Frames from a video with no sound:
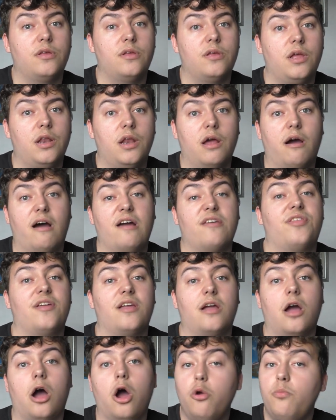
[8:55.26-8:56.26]
you know i
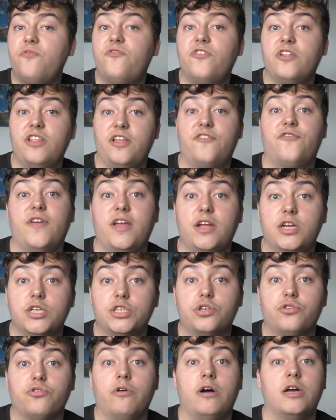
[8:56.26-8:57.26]
think hopefully
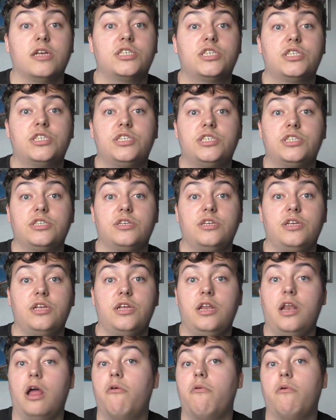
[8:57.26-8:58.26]
fingers crossed
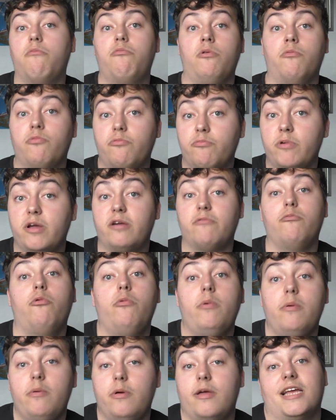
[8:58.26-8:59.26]
you know we, we,
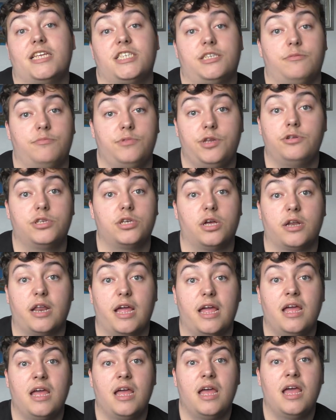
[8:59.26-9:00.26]
we will get some news on
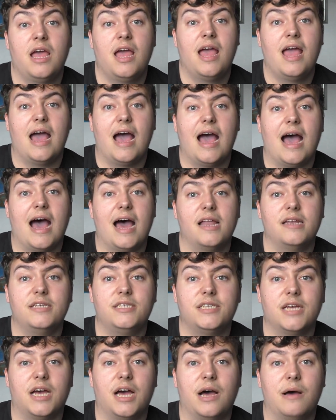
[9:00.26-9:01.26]
it
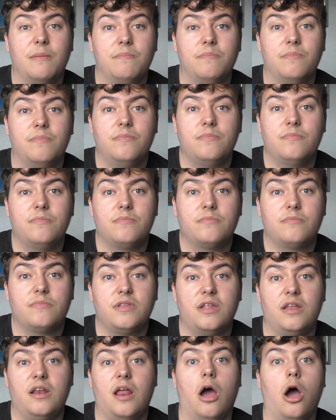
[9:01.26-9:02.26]
and um,
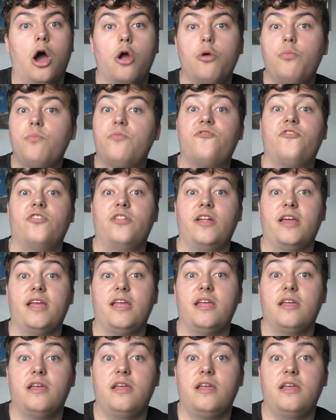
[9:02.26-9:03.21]
you know hopefully